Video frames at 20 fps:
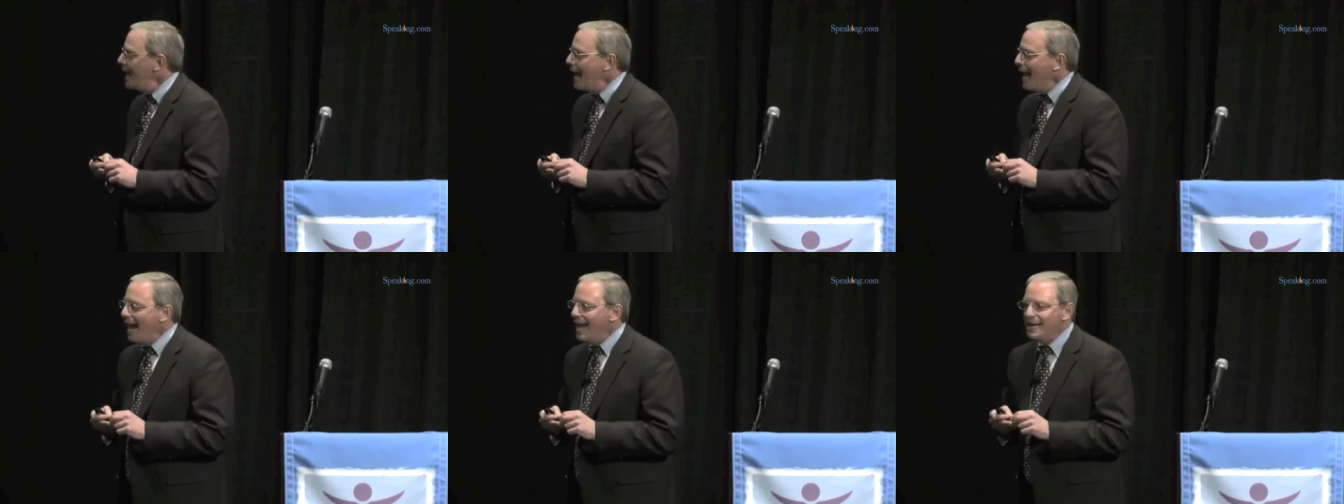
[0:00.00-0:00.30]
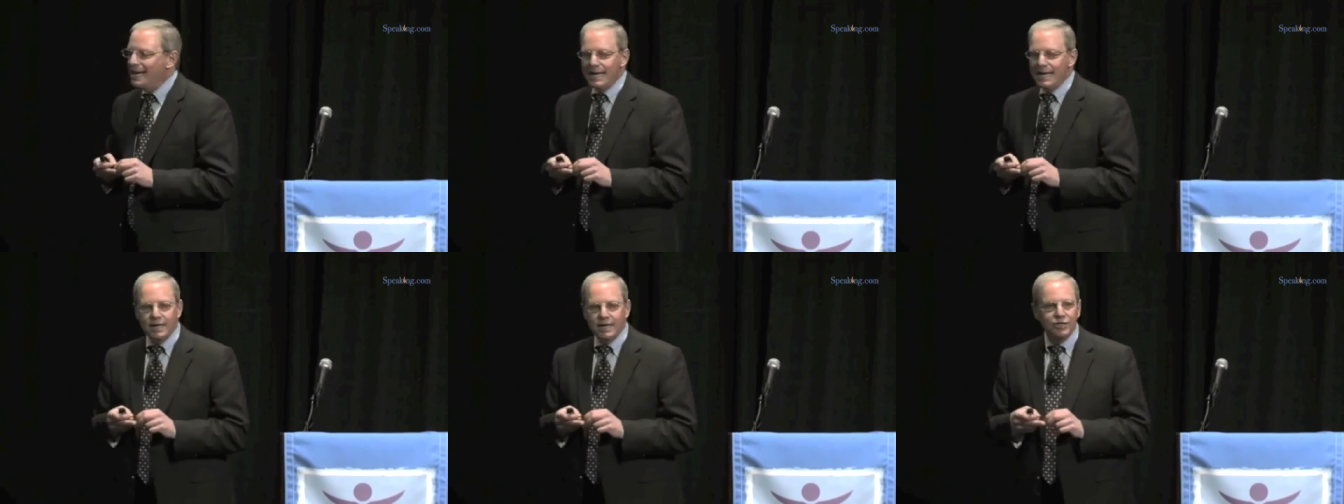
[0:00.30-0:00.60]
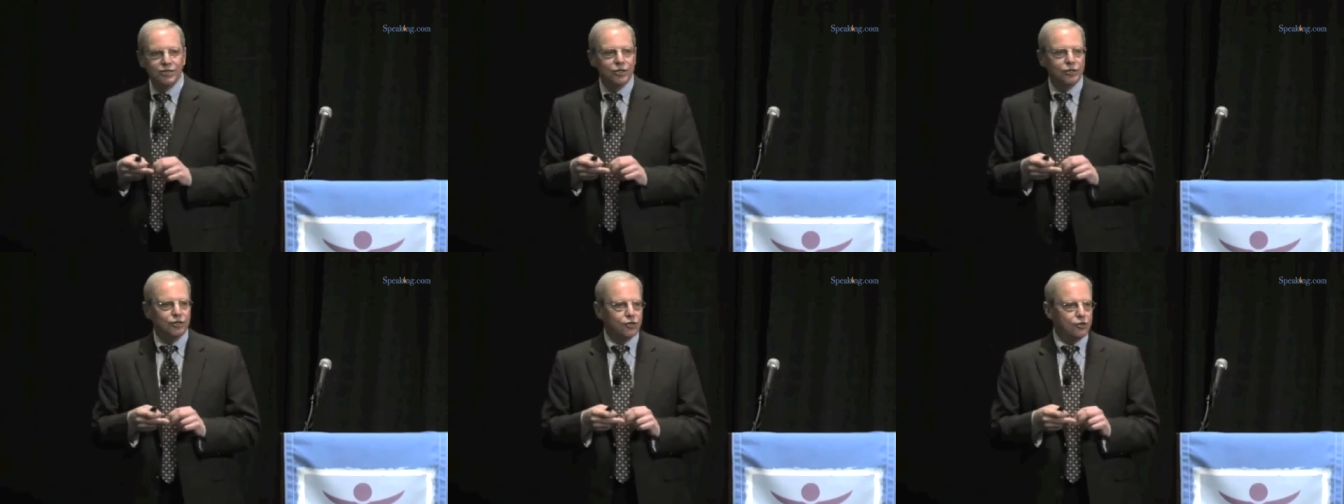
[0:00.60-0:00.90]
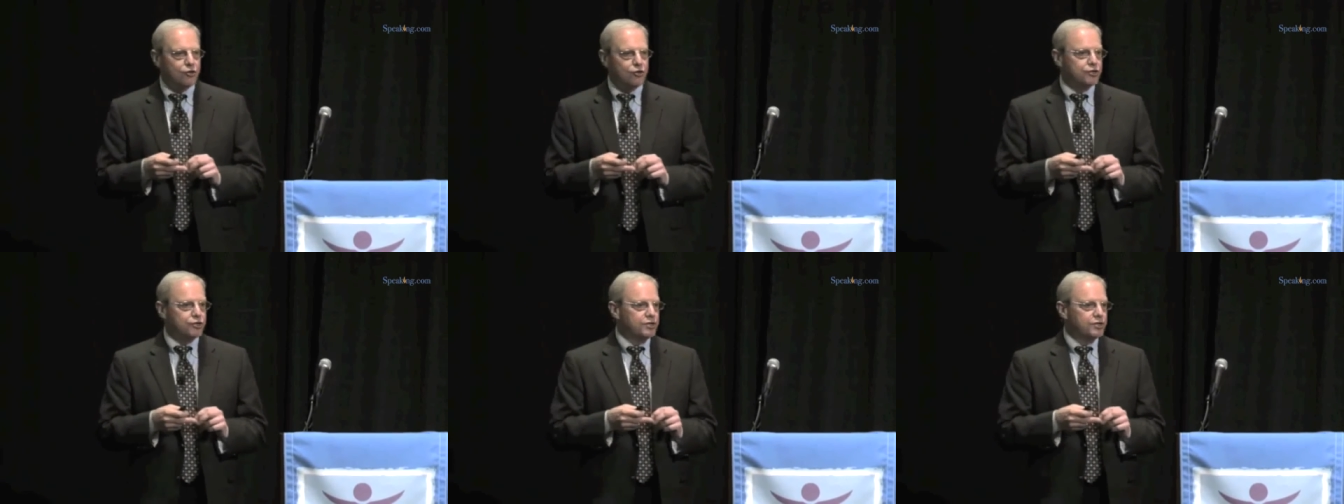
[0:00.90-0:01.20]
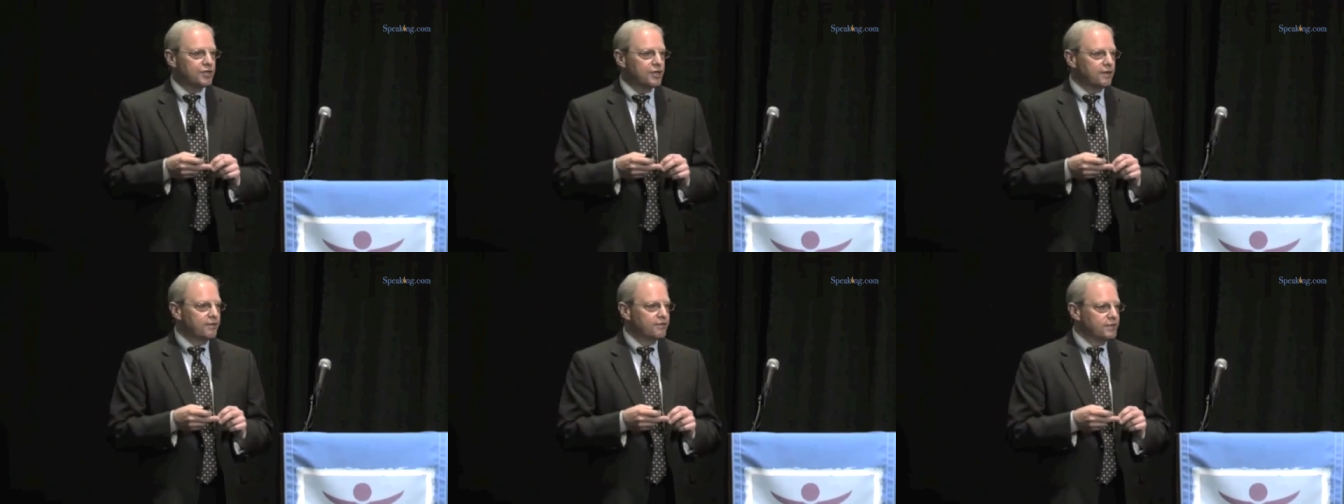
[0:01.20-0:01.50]
and
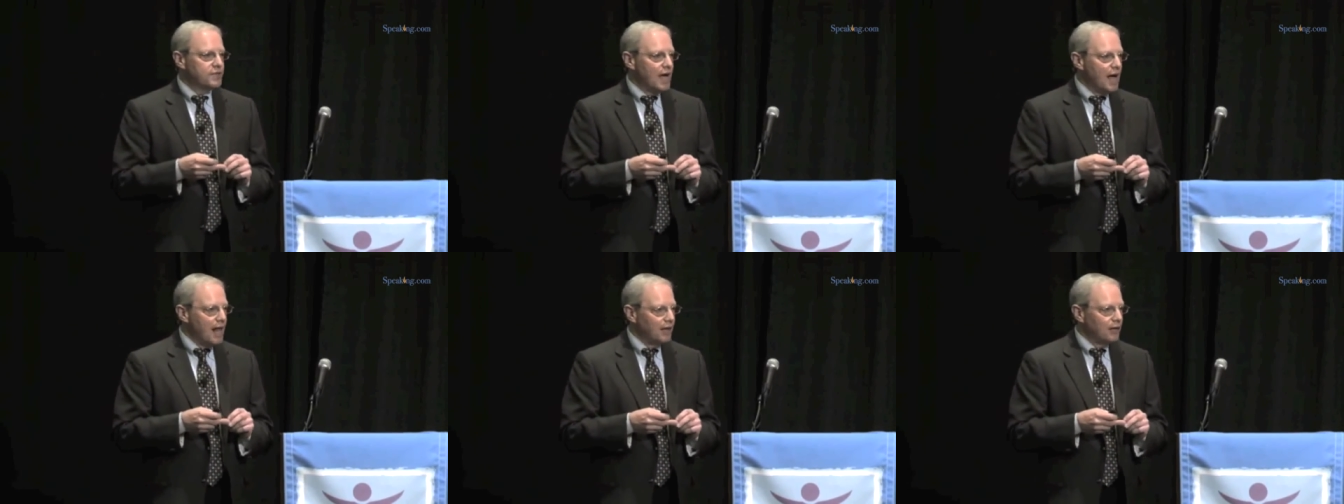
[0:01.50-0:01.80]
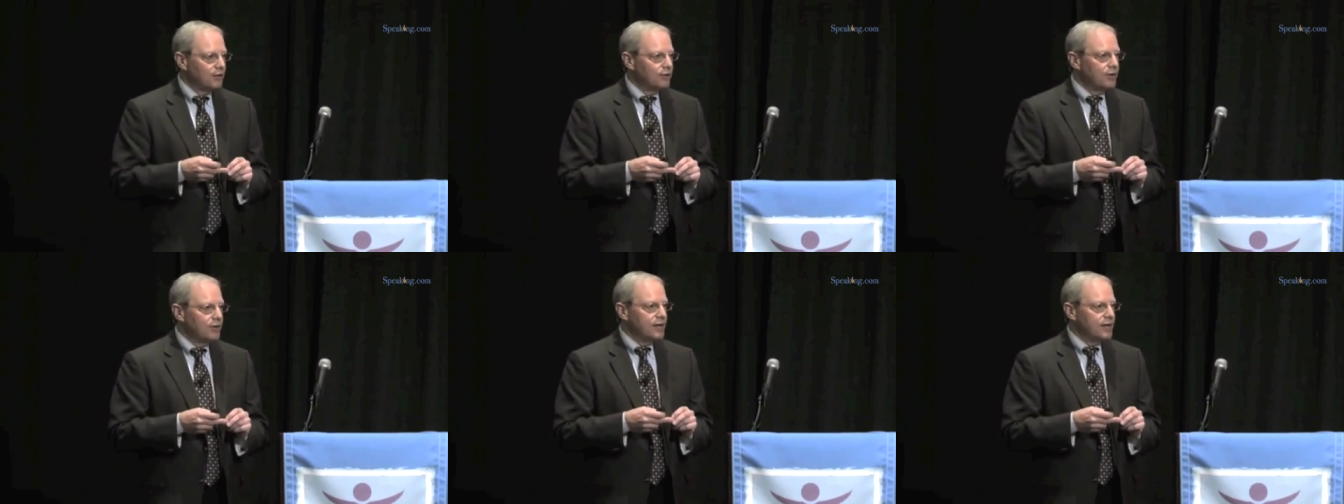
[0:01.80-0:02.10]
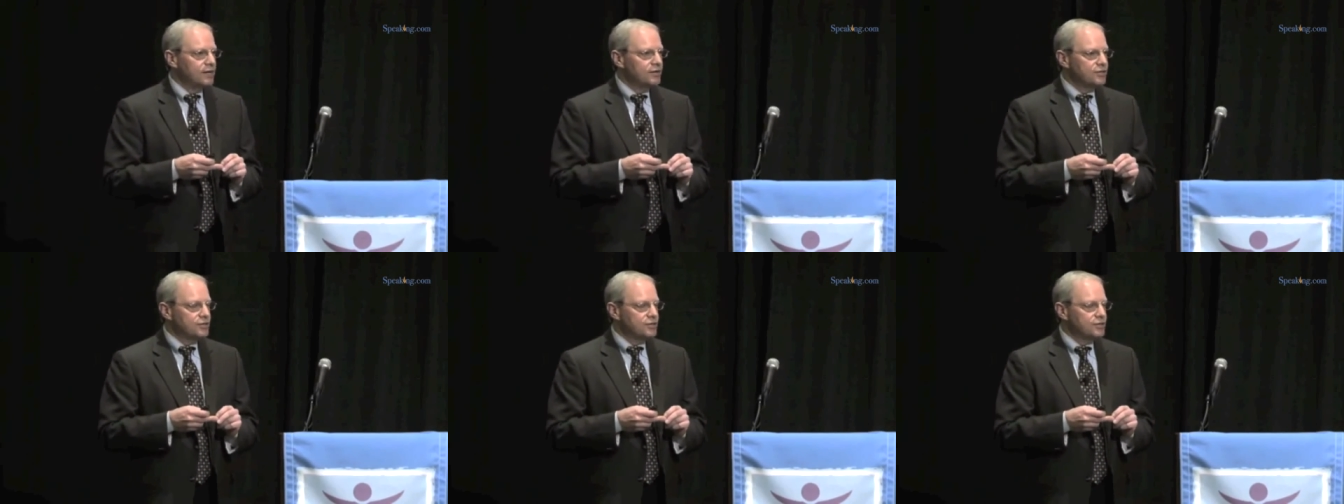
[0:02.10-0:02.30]
institutions that have tolerated